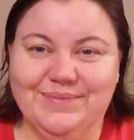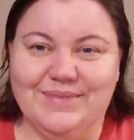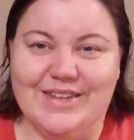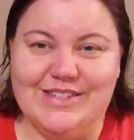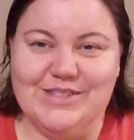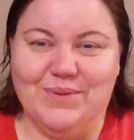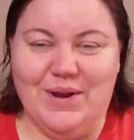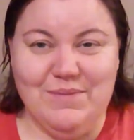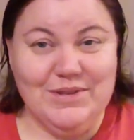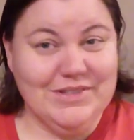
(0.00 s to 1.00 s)
this is what
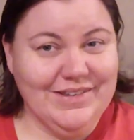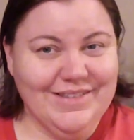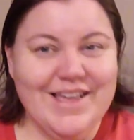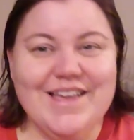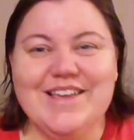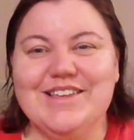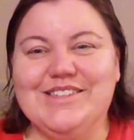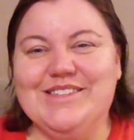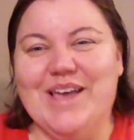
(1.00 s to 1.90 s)
I'm using. So